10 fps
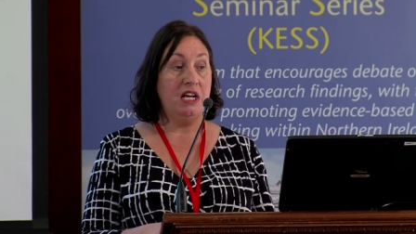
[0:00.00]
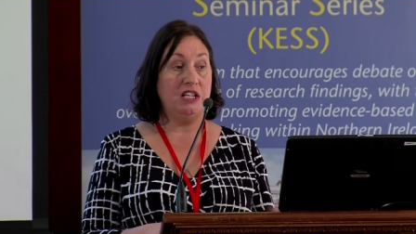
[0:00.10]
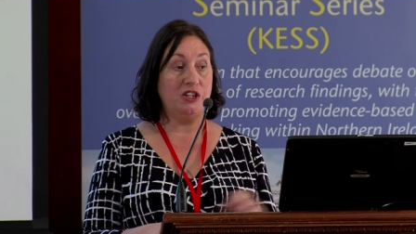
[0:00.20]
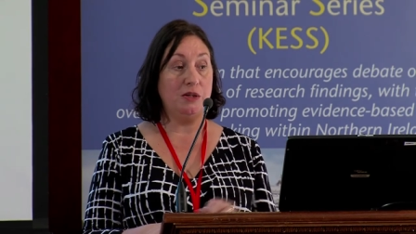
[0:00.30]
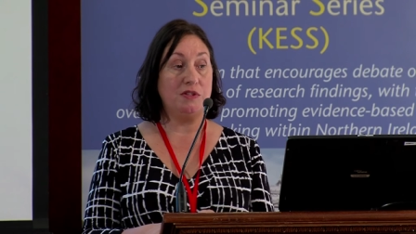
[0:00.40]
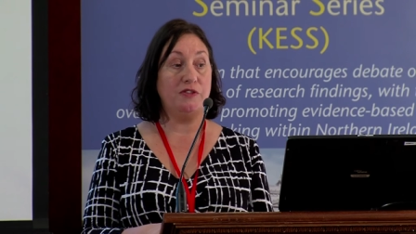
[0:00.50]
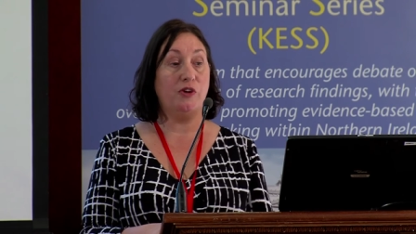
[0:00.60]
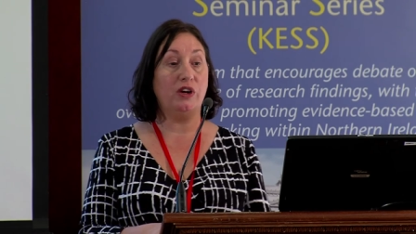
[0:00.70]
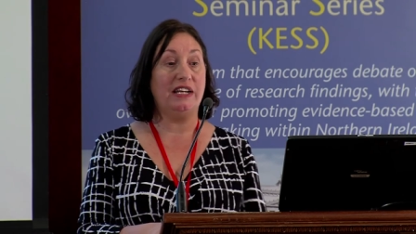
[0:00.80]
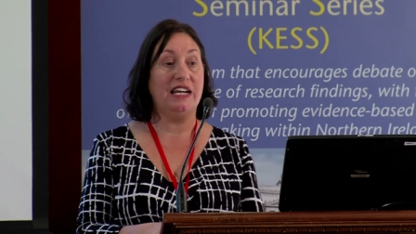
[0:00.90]
In terms of
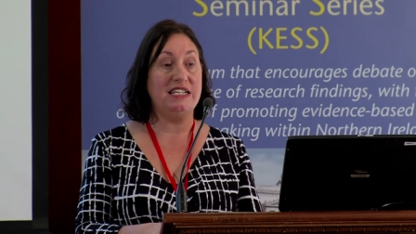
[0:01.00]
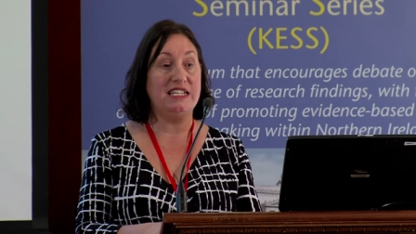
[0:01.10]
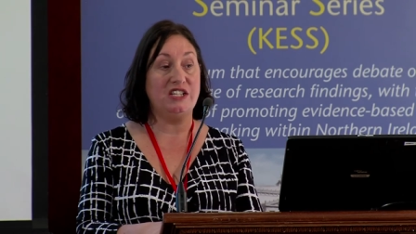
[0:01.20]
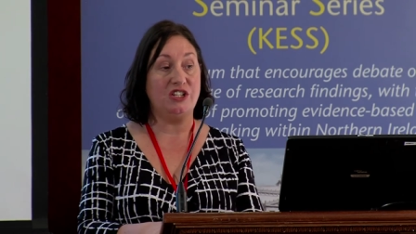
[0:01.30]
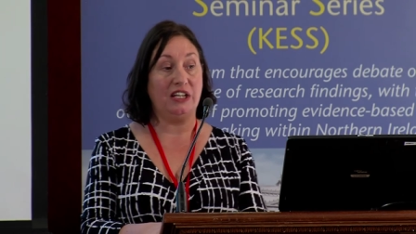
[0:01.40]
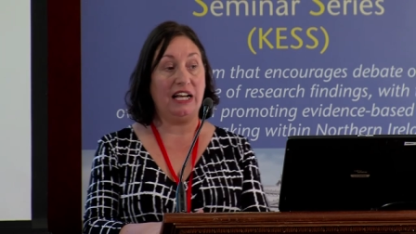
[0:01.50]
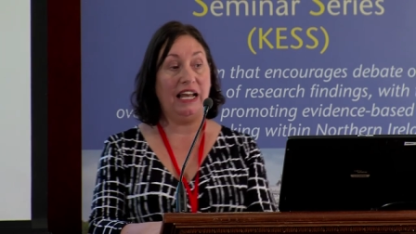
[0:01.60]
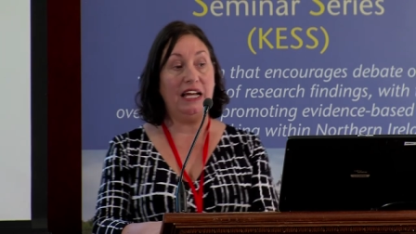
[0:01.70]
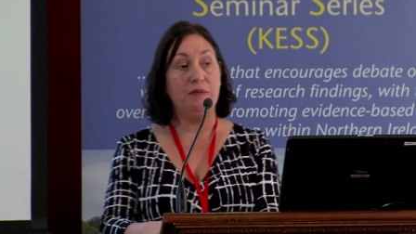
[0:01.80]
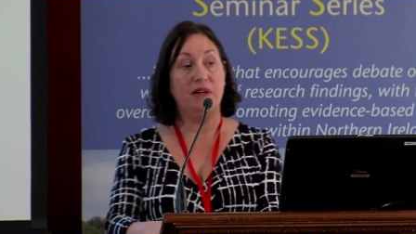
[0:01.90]
organisational
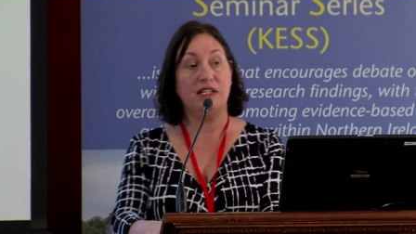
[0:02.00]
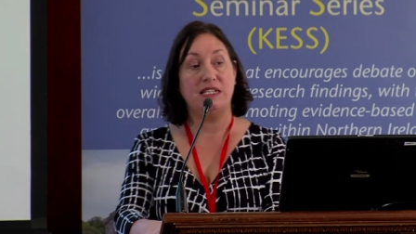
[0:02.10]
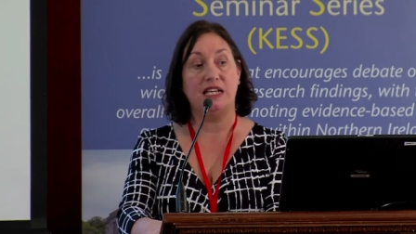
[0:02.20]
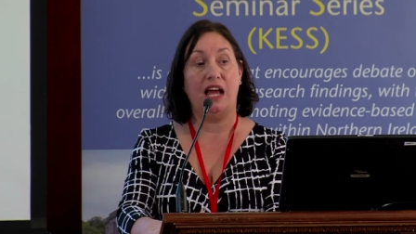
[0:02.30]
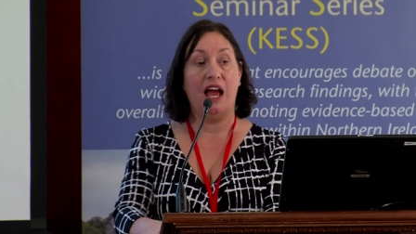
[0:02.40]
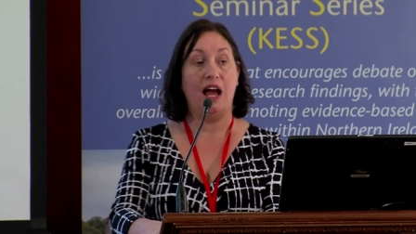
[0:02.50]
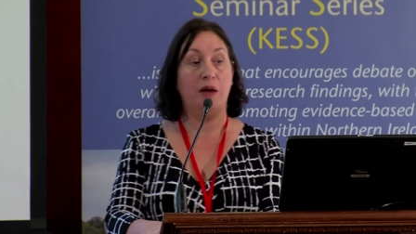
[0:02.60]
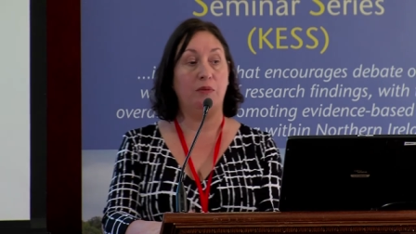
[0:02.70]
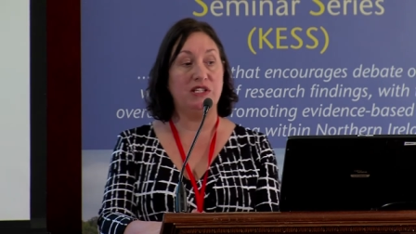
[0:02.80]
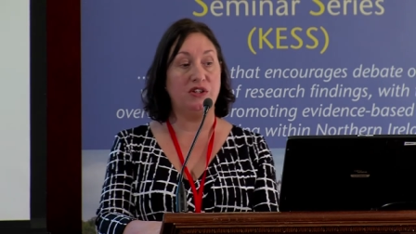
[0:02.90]
climate,
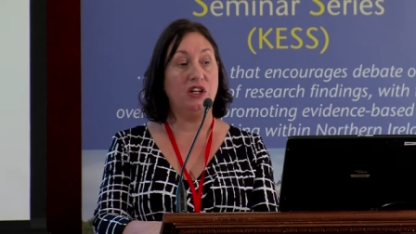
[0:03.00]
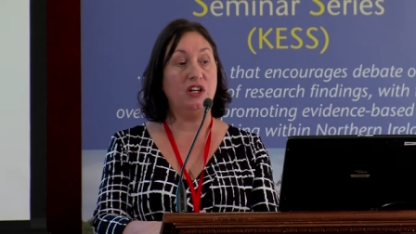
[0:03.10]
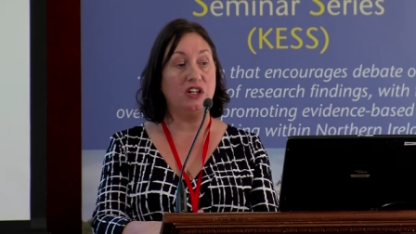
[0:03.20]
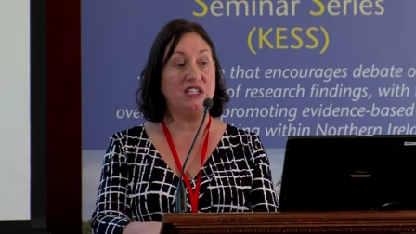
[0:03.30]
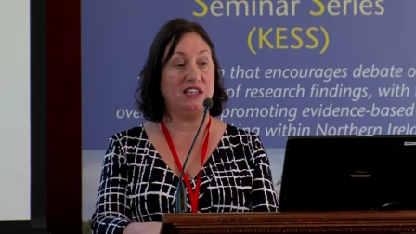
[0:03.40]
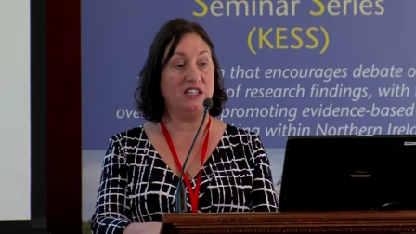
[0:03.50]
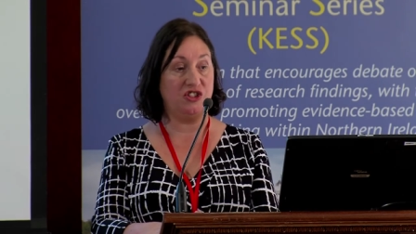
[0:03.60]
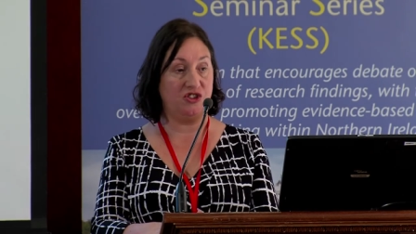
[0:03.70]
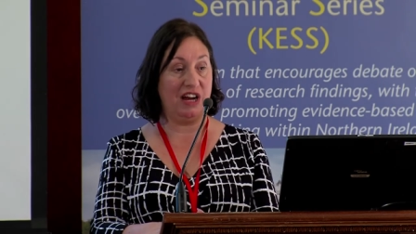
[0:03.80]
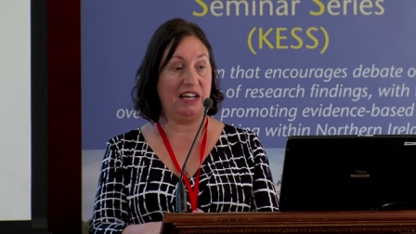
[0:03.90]
um, we sort of looked at the
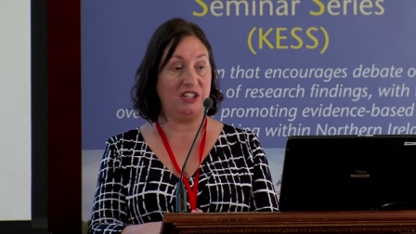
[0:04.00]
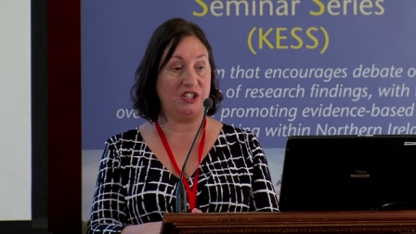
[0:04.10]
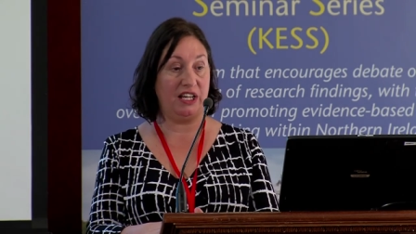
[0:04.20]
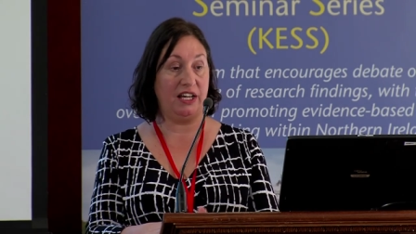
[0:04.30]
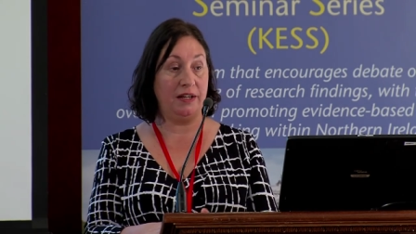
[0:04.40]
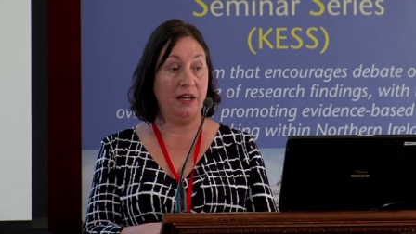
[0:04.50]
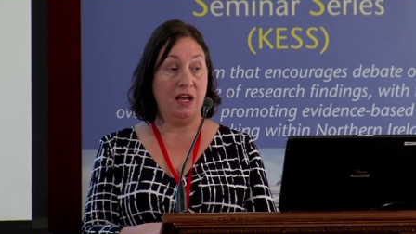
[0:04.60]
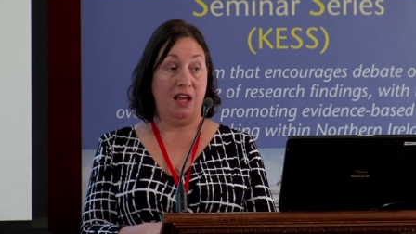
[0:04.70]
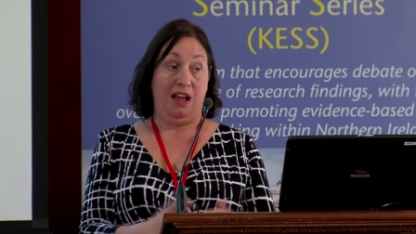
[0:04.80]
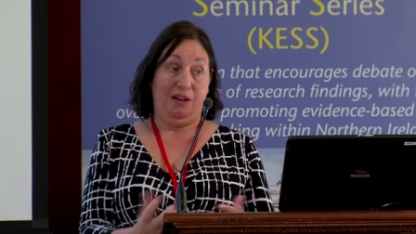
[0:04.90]
strategy.
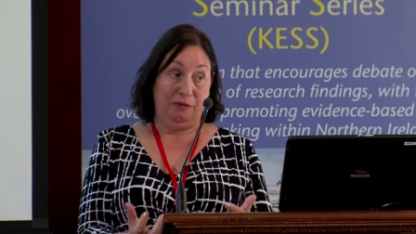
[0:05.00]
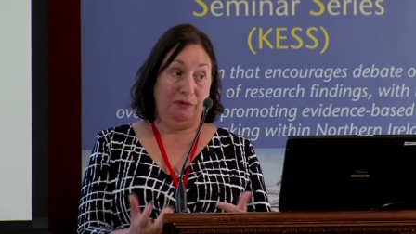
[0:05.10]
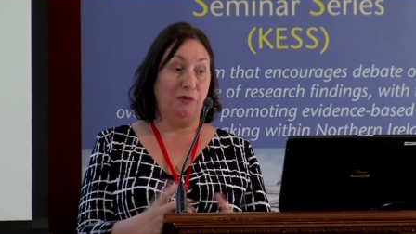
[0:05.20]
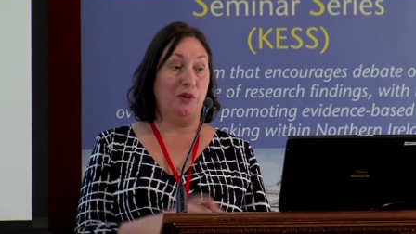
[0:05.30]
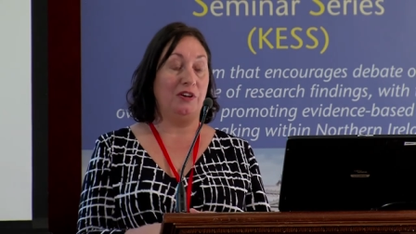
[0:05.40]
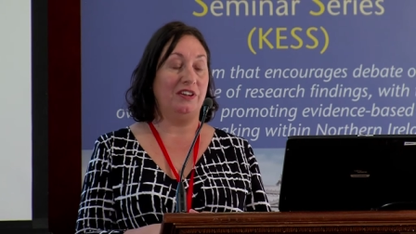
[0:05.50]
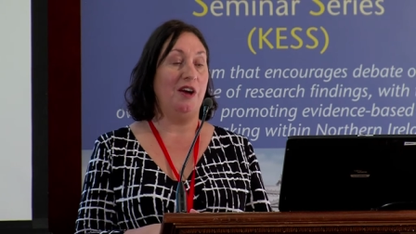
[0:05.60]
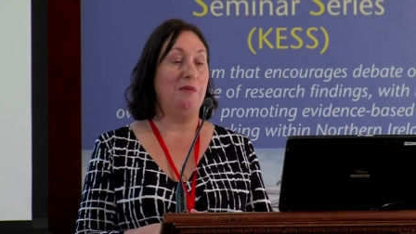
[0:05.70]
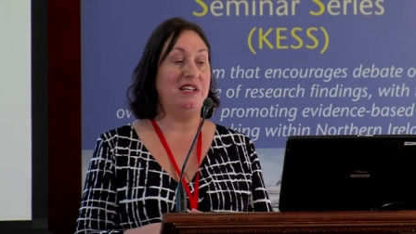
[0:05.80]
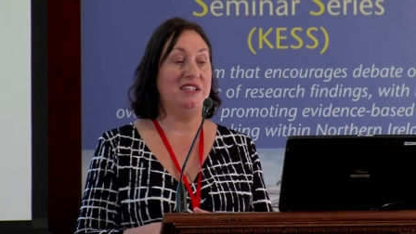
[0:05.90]
One
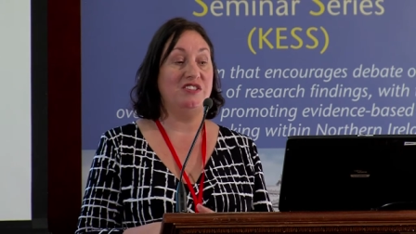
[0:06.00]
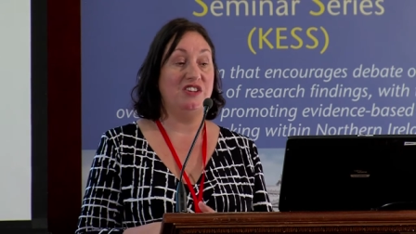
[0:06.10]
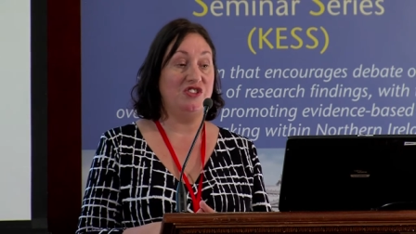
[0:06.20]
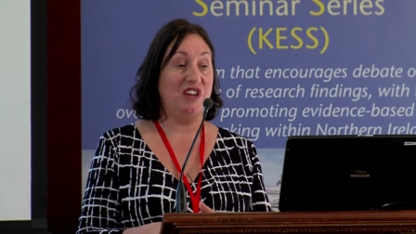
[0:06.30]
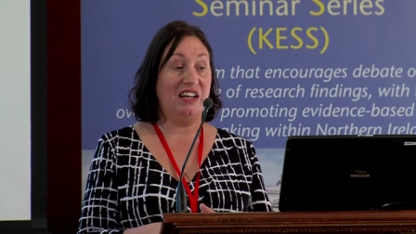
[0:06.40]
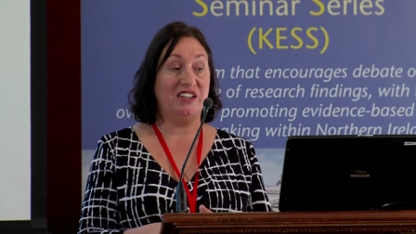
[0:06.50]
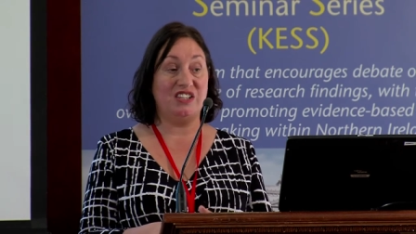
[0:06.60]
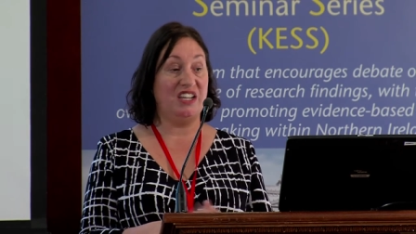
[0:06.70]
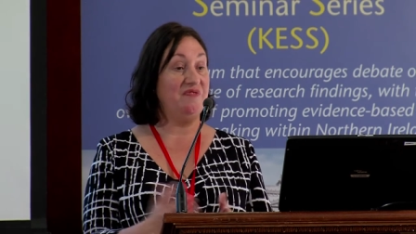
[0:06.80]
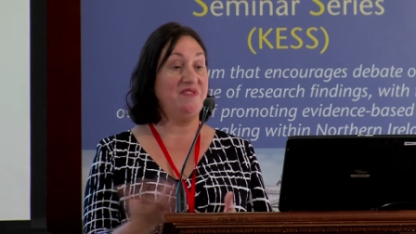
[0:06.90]
company says our
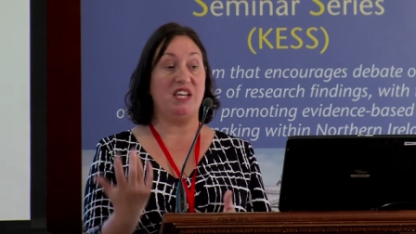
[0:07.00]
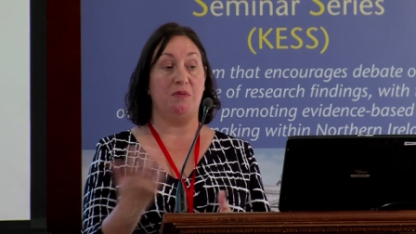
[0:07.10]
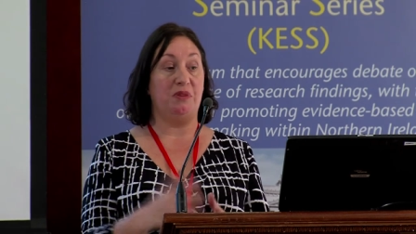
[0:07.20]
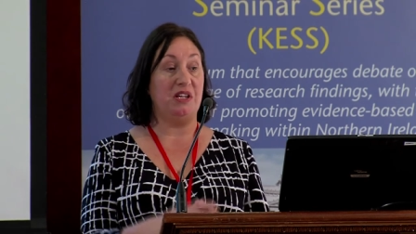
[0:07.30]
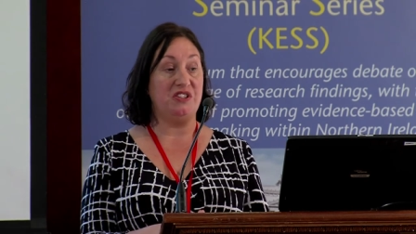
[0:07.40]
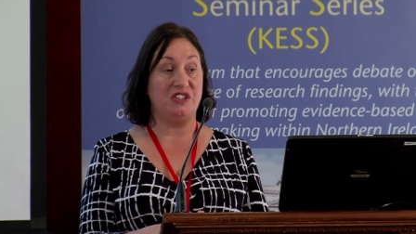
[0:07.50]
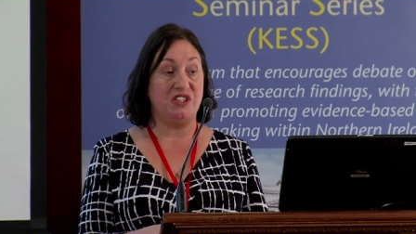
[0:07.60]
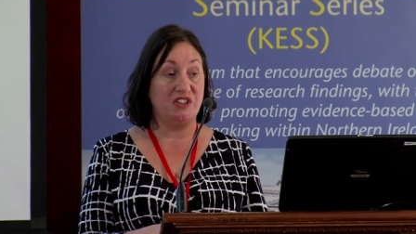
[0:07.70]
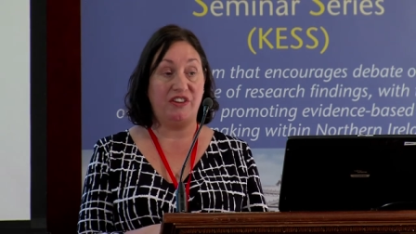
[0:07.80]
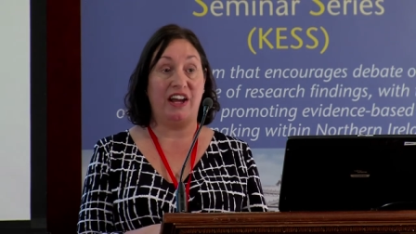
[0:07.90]
strategy simply to
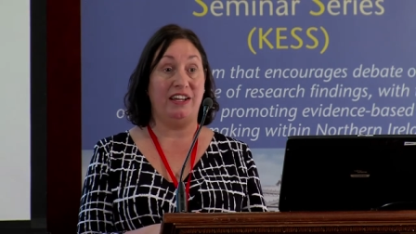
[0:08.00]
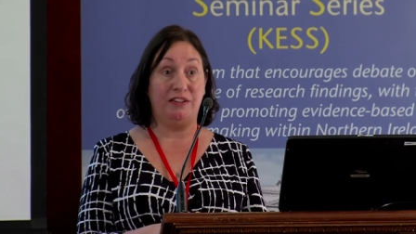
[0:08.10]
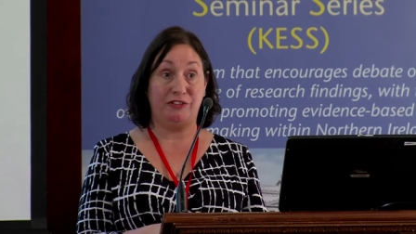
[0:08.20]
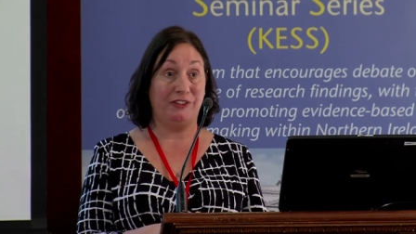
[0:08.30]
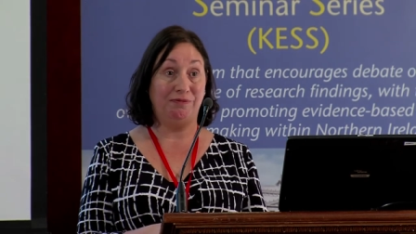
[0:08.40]
survive,